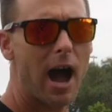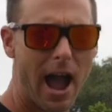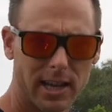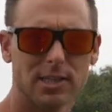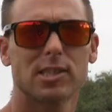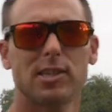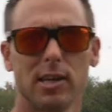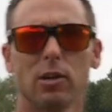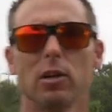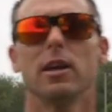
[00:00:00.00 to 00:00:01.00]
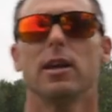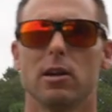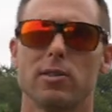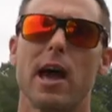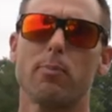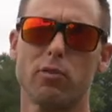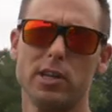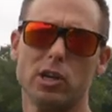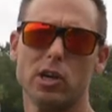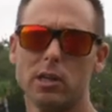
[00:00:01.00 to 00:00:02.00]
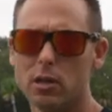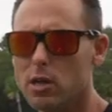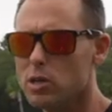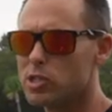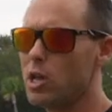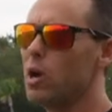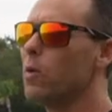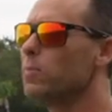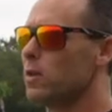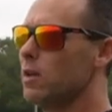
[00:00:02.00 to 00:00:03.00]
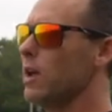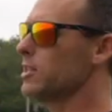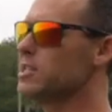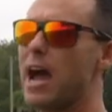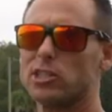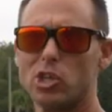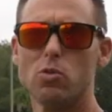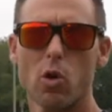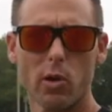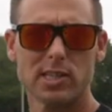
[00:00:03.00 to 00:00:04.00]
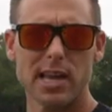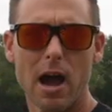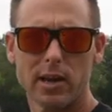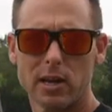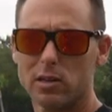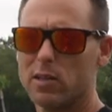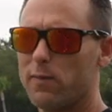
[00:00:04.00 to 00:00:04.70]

I can still hear that pretty good. So it's not too noisy out here in the